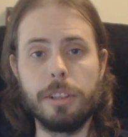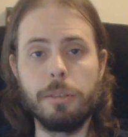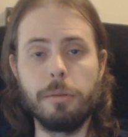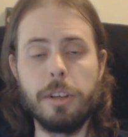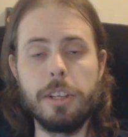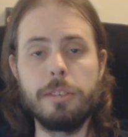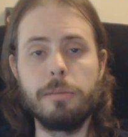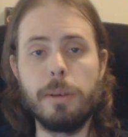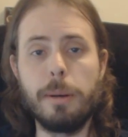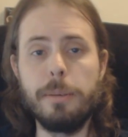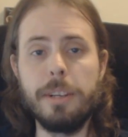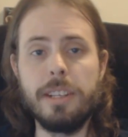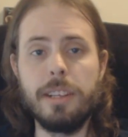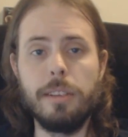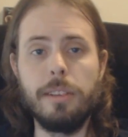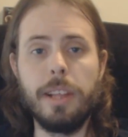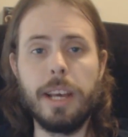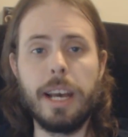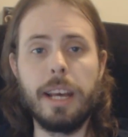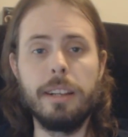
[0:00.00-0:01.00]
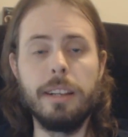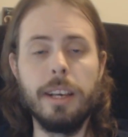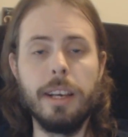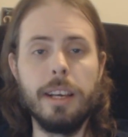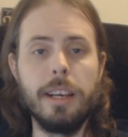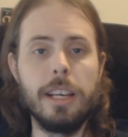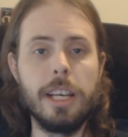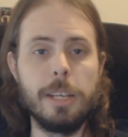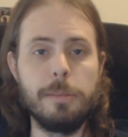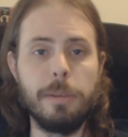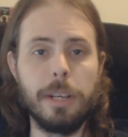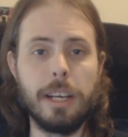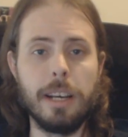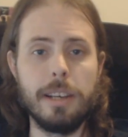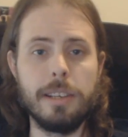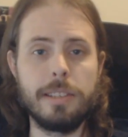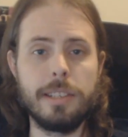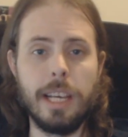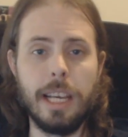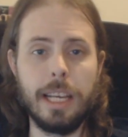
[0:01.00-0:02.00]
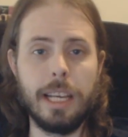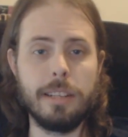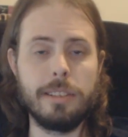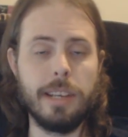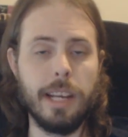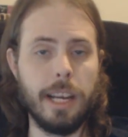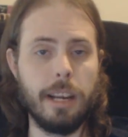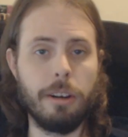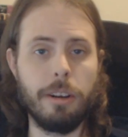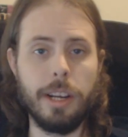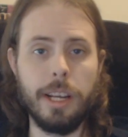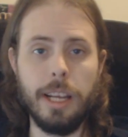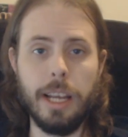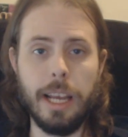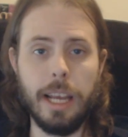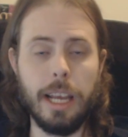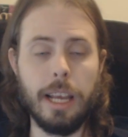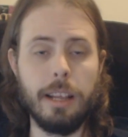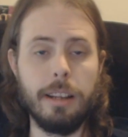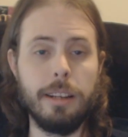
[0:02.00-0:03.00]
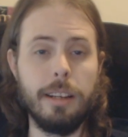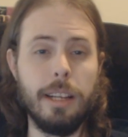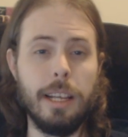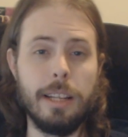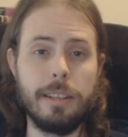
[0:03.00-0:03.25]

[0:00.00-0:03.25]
And the reason why we did that is because it gets hairy and